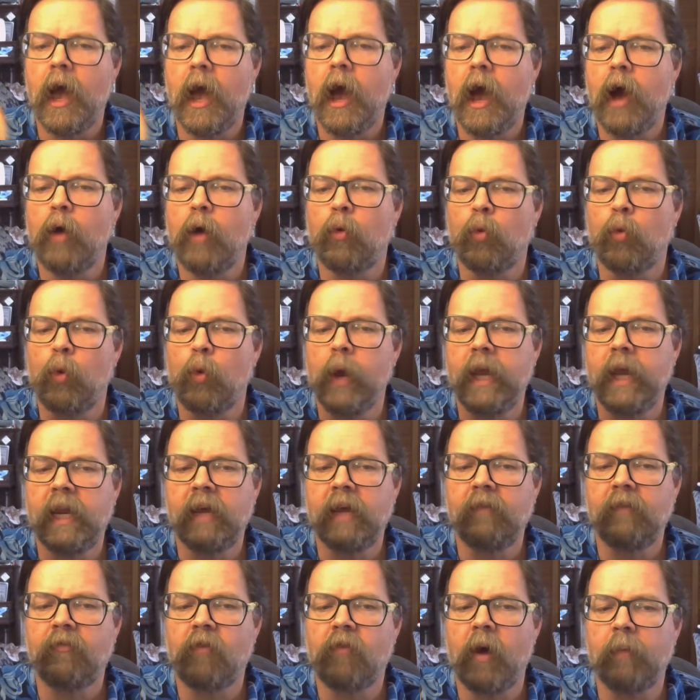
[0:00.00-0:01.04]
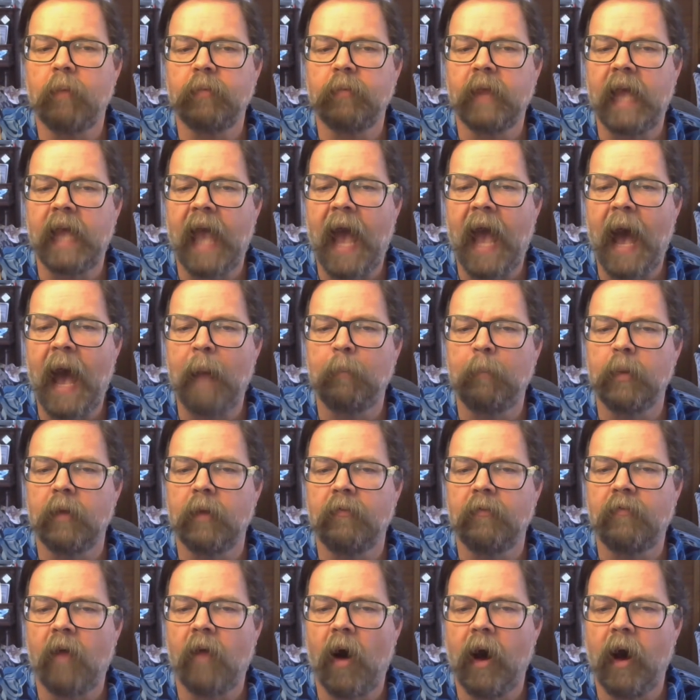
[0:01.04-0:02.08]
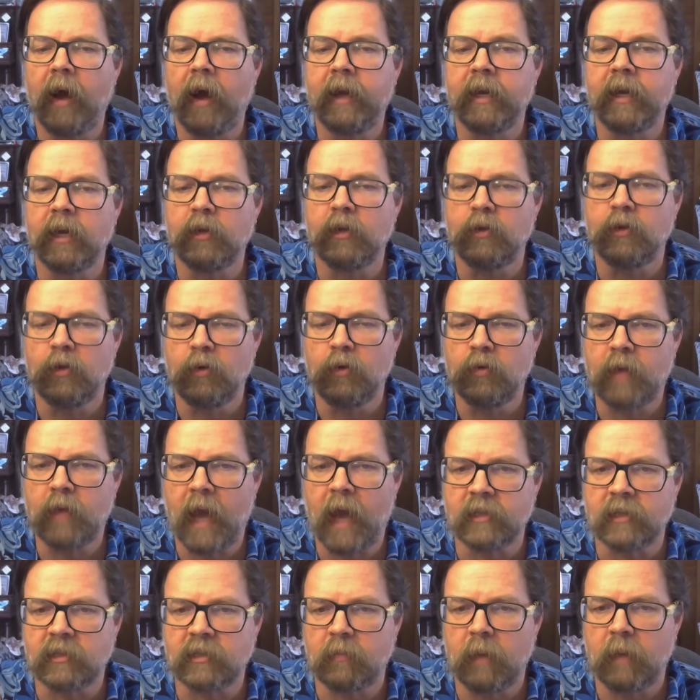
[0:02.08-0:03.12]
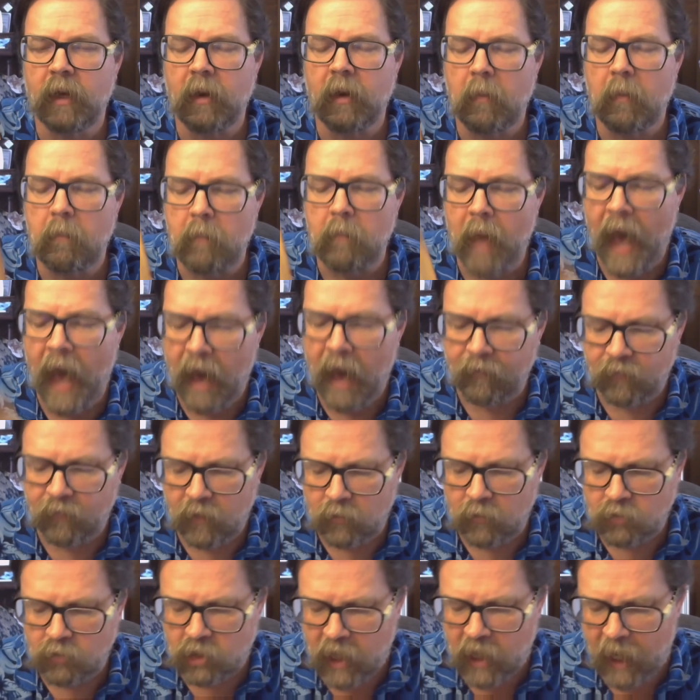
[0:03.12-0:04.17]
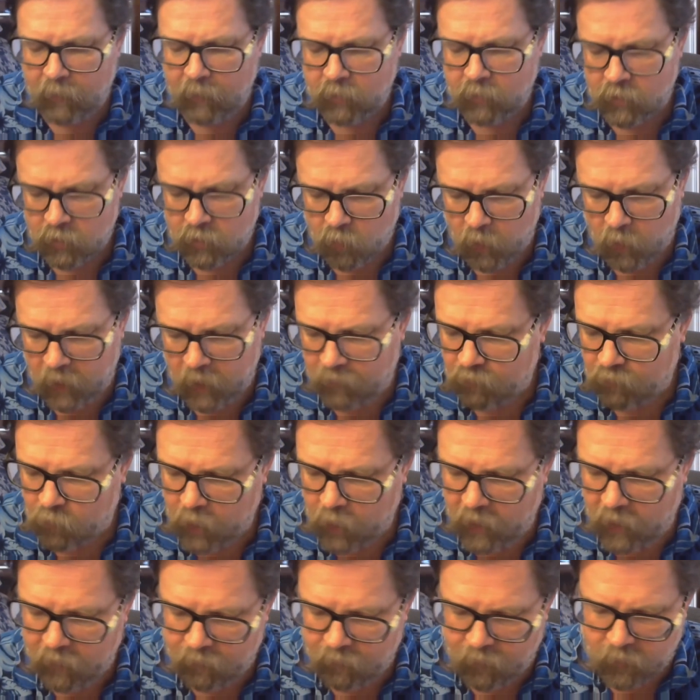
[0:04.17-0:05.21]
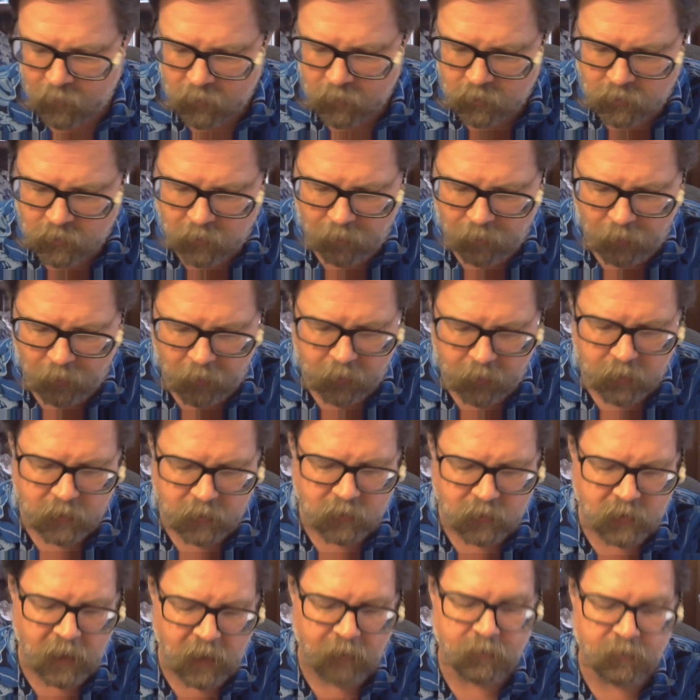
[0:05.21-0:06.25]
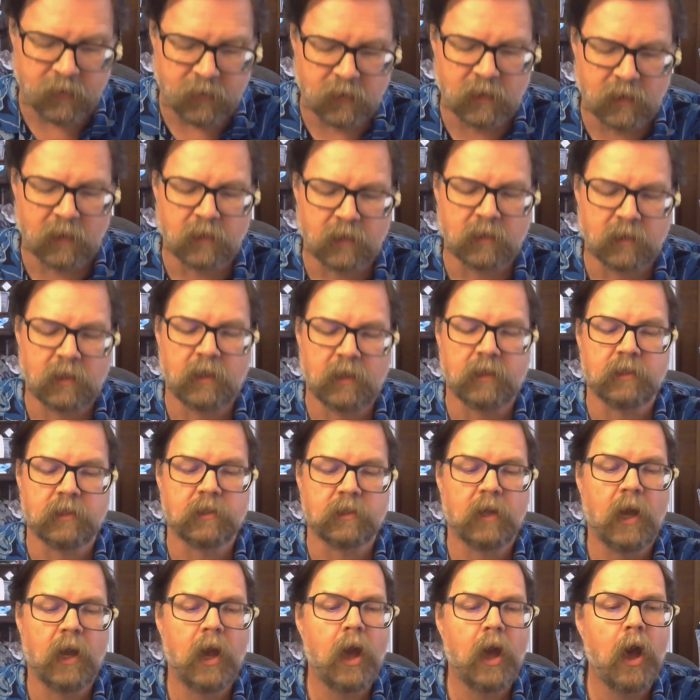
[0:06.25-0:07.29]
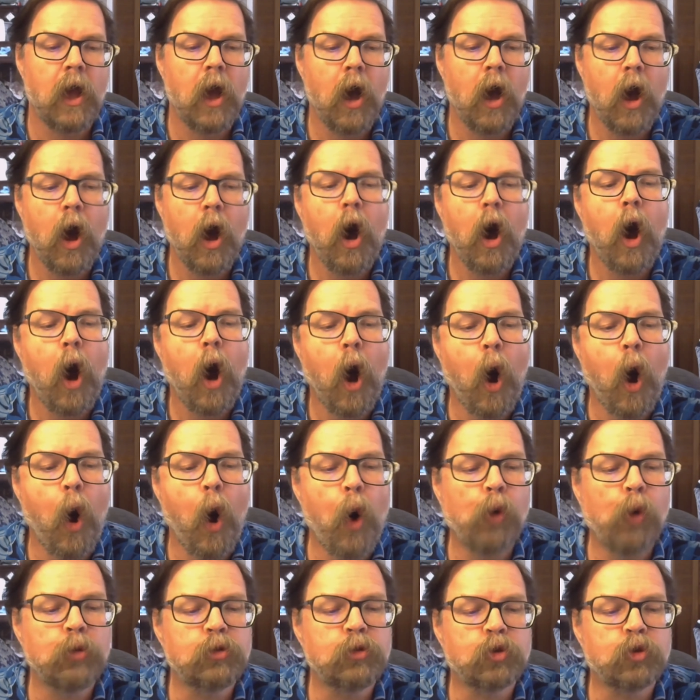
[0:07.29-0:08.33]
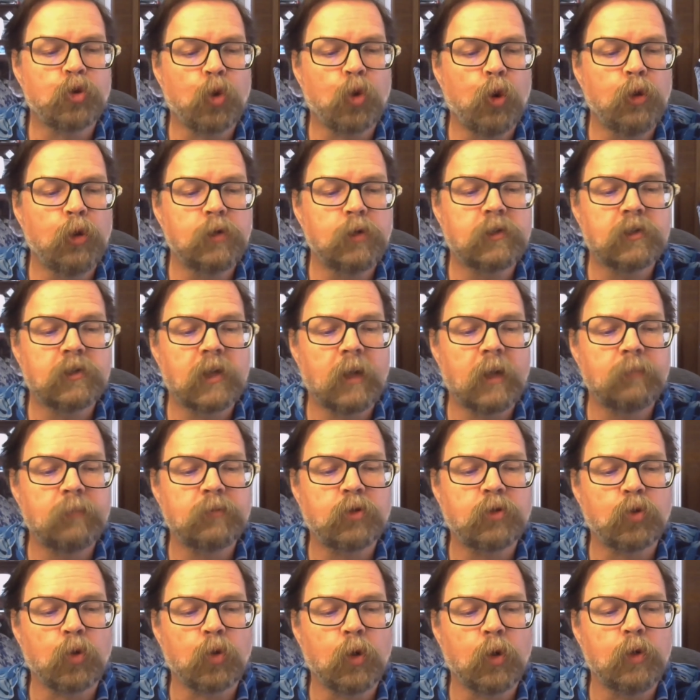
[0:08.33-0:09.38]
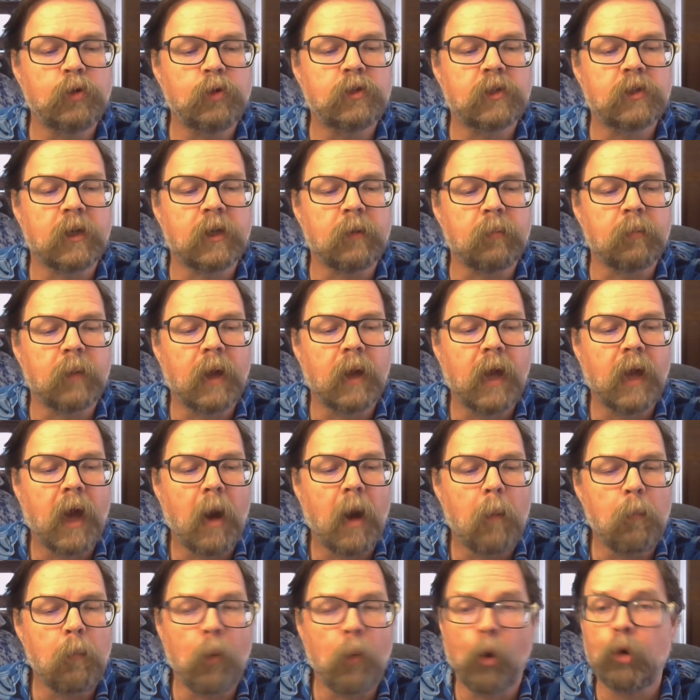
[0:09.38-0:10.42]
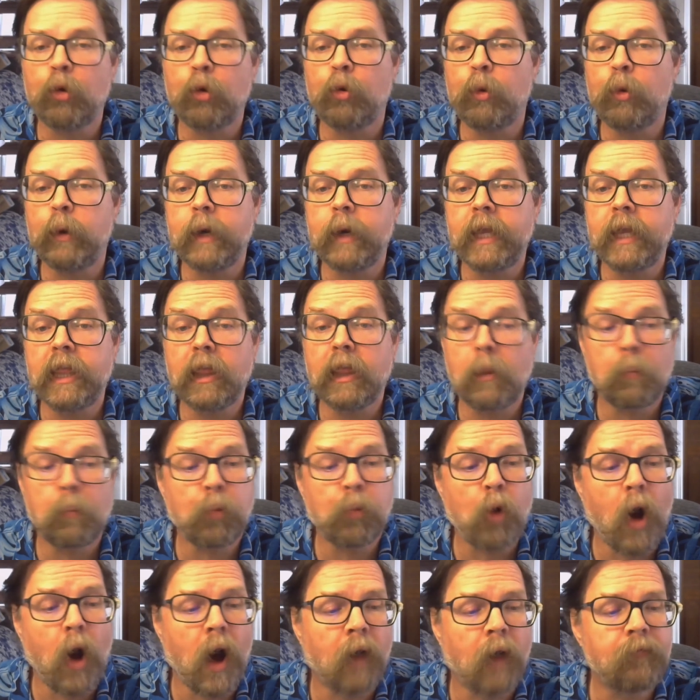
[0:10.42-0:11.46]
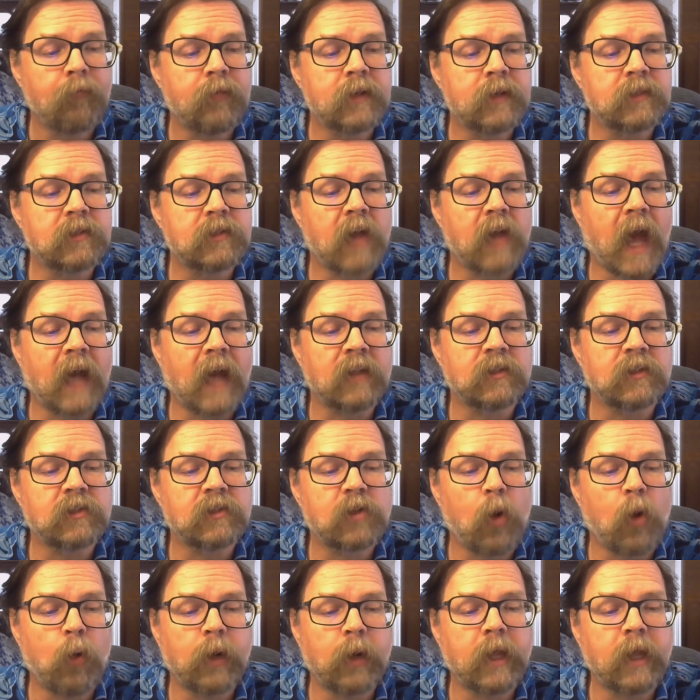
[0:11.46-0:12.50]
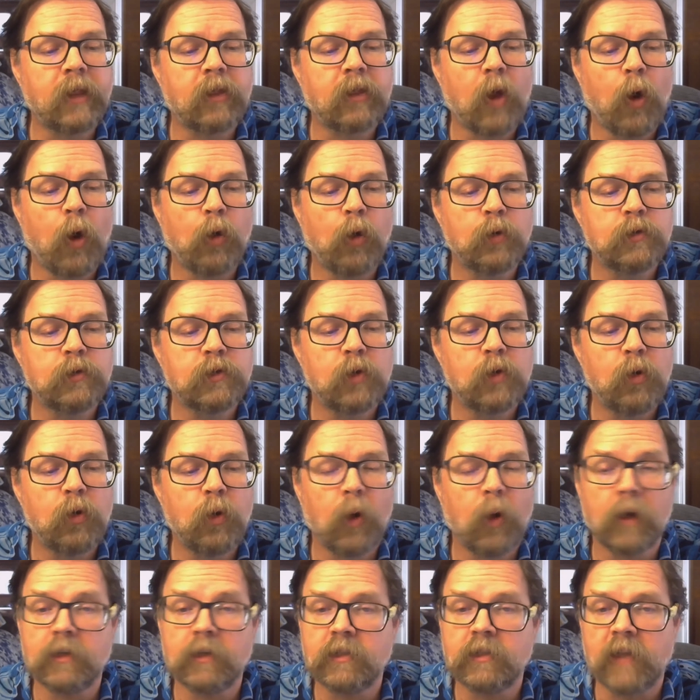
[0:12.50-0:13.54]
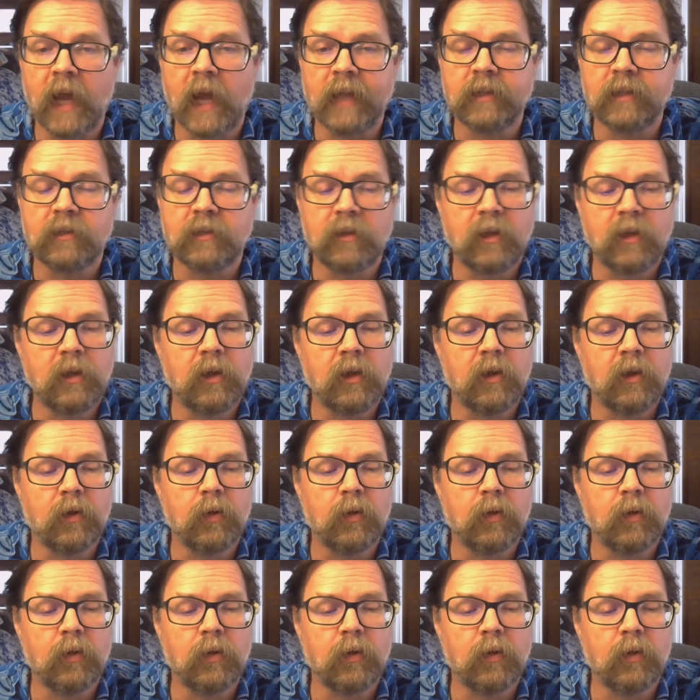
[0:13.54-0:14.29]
Reading from the Amplified New Testament, Matthew chapter 23 and verse 37 says this O Jerusalem, Jerusalem, murdering the prophets and stoning those who are sent to you.